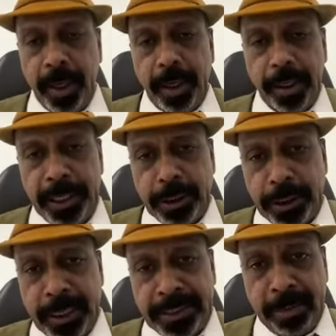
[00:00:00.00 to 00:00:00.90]
this
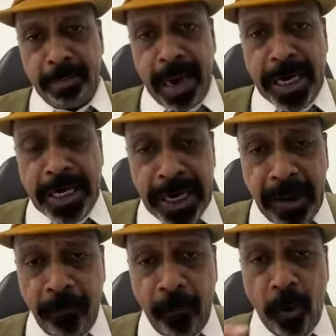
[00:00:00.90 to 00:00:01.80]
is a
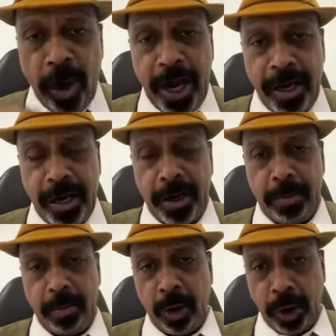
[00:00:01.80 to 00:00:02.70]
multi-folded
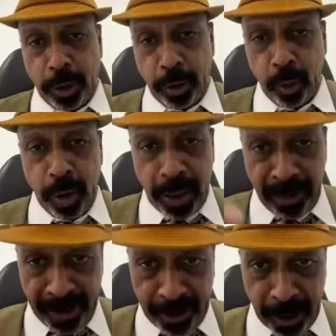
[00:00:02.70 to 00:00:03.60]
molecule,
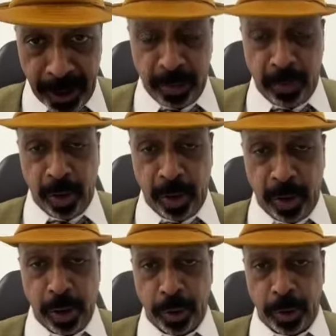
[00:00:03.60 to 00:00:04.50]
living drug
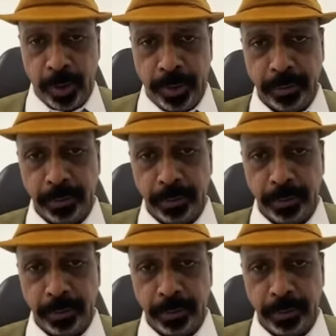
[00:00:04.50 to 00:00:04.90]
molecule,